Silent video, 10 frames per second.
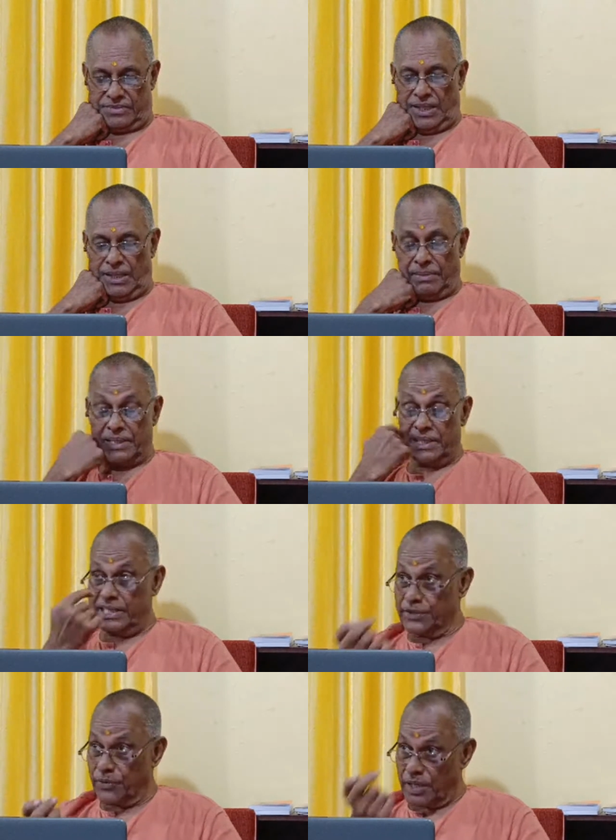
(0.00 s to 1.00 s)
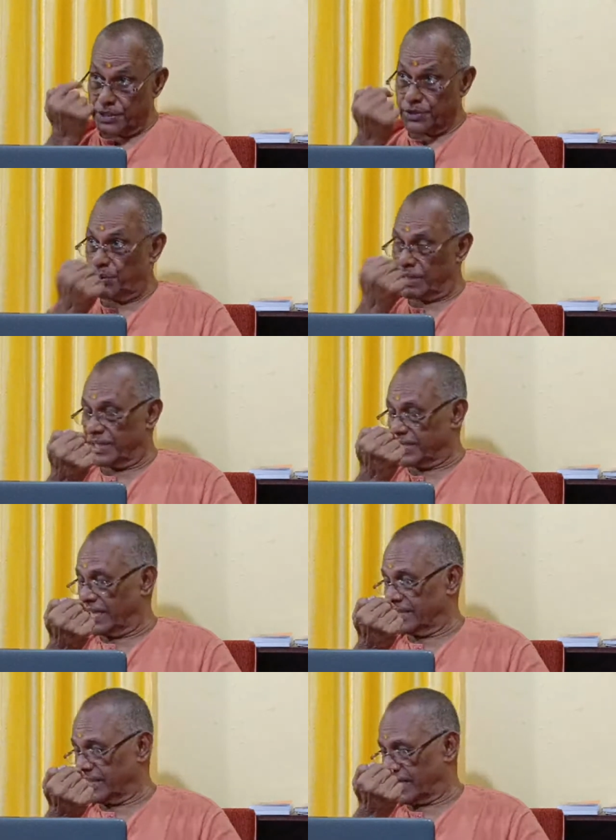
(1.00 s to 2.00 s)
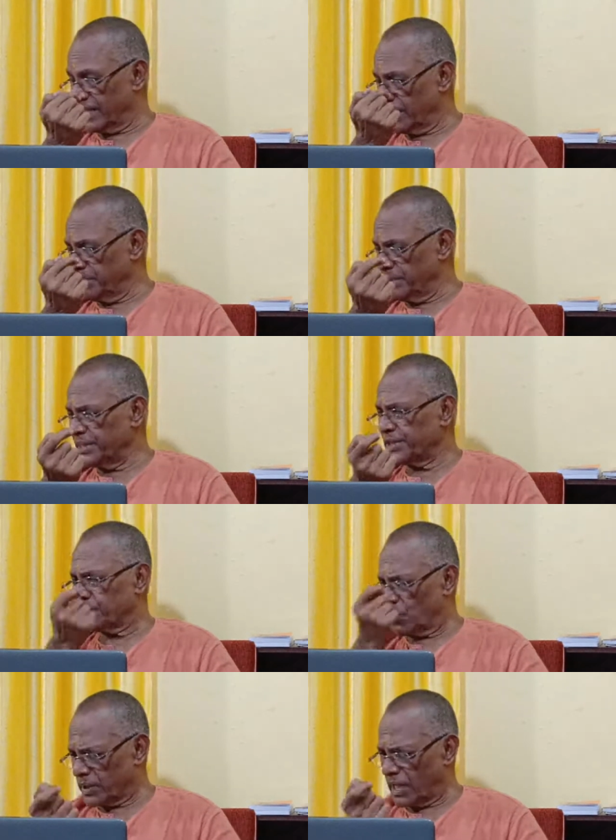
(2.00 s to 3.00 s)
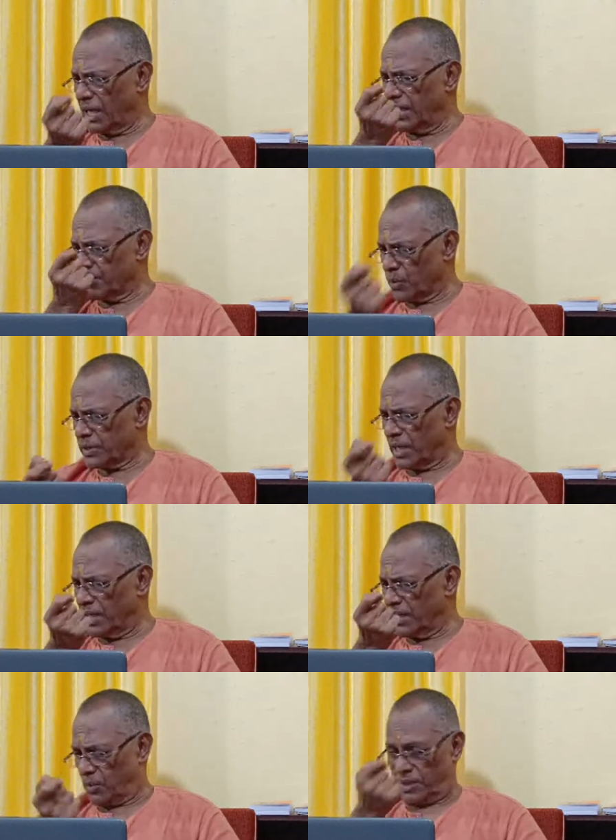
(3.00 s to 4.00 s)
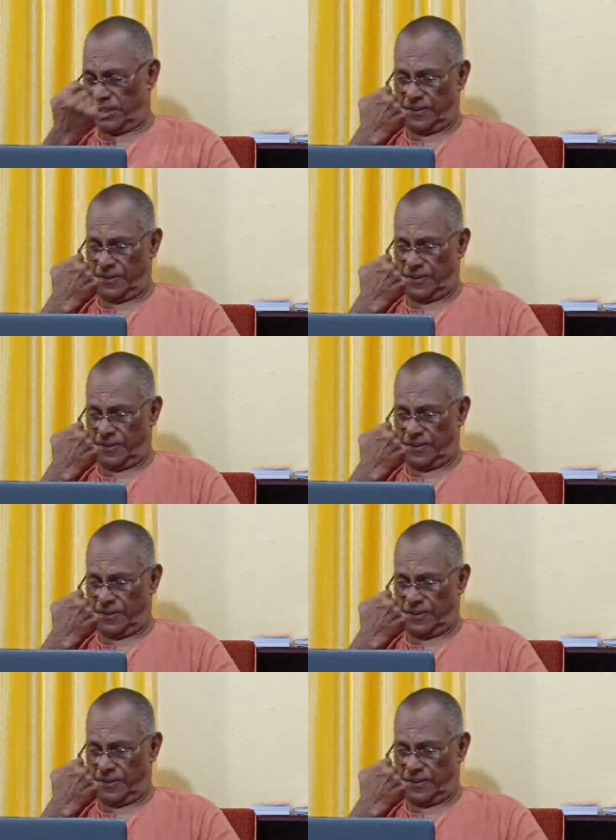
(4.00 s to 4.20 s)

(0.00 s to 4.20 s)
But it is for us to understand. Surrender means total, total, total.